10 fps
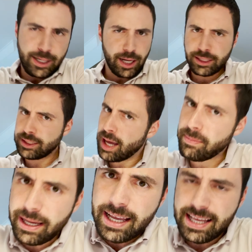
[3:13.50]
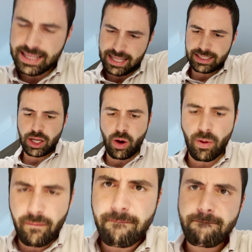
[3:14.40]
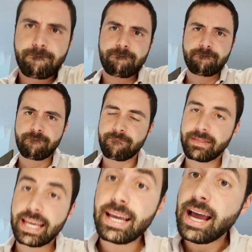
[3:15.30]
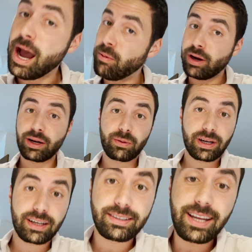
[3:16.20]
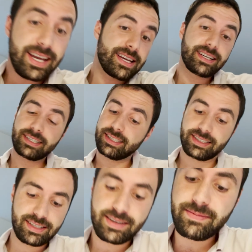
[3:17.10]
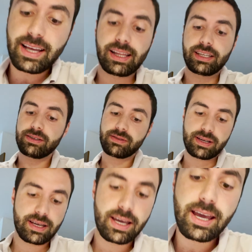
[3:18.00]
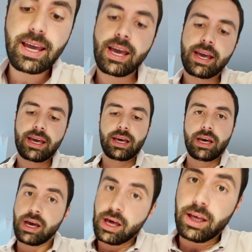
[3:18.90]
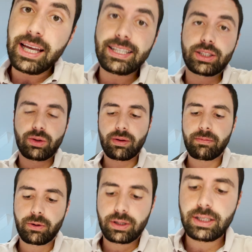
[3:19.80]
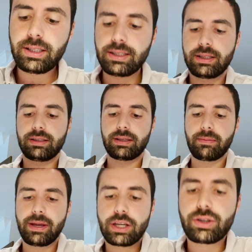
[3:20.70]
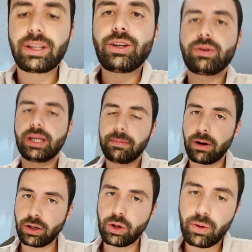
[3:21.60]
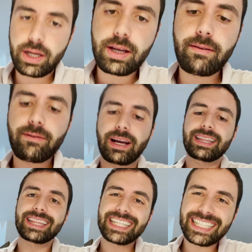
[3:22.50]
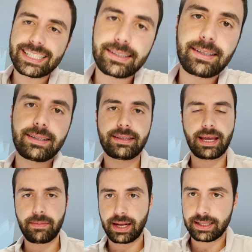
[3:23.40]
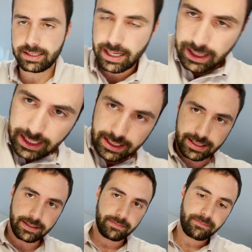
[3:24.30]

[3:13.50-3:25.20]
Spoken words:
Not stopping, let's go. I wanted to work out today, here it is. I'm telling you, it's so important to make sure that you keep on going for at least 10 minutes, at least.